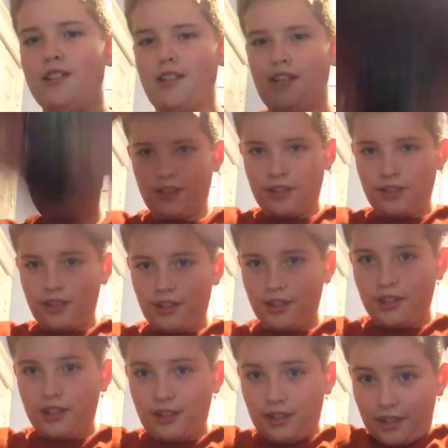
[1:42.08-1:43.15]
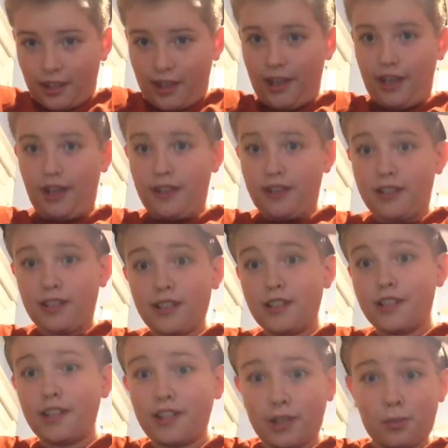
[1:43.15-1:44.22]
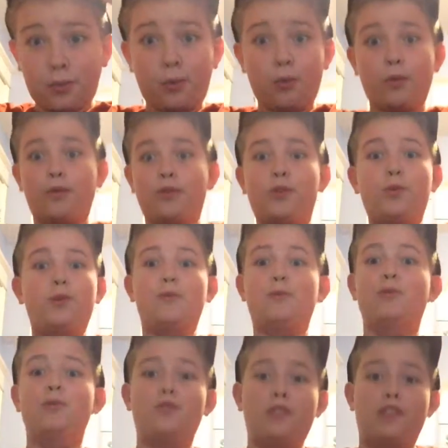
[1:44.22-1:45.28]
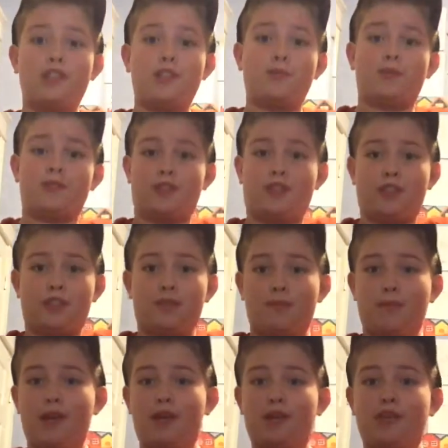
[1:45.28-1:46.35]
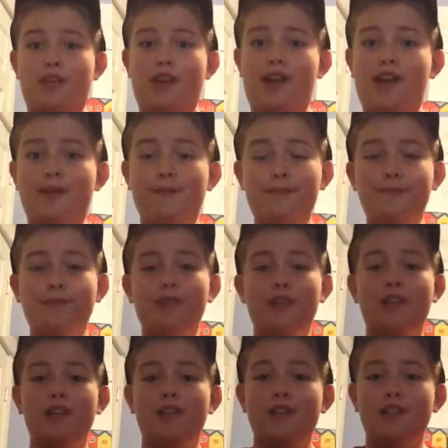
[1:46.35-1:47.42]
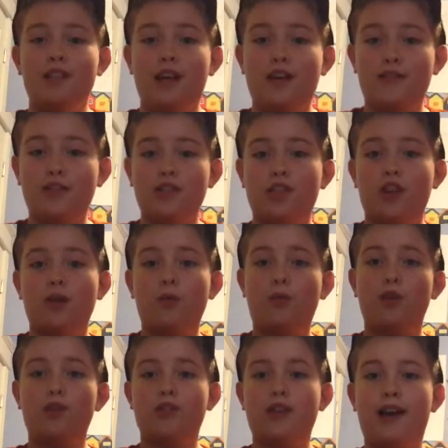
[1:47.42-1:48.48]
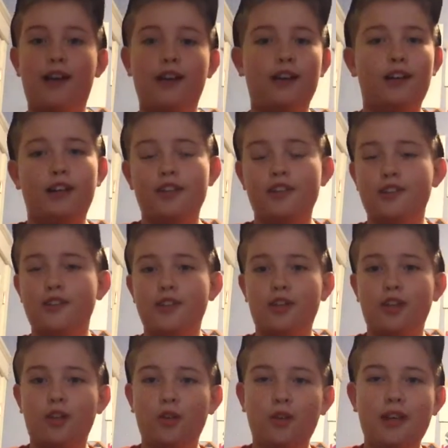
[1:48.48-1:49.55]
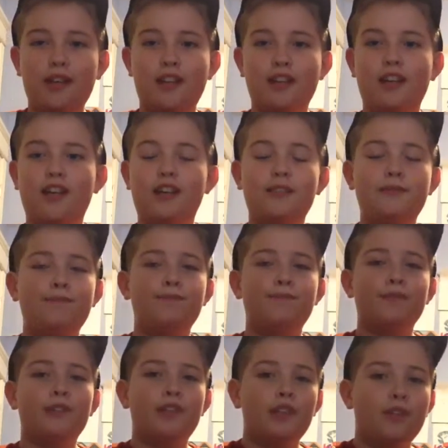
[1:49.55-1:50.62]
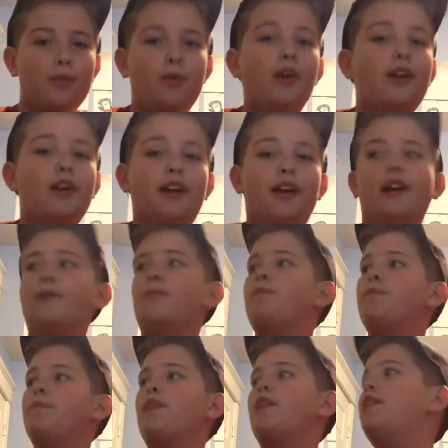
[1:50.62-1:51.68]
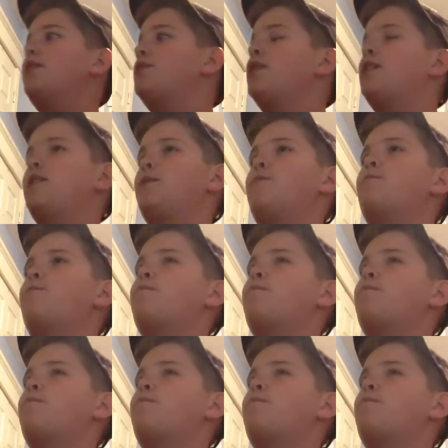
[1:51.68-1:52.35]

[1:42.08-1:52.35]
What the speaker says: thing. And since we're reviewing movies, what's the better time to have a Star Wars hat on? So I thought, why not? Anyway,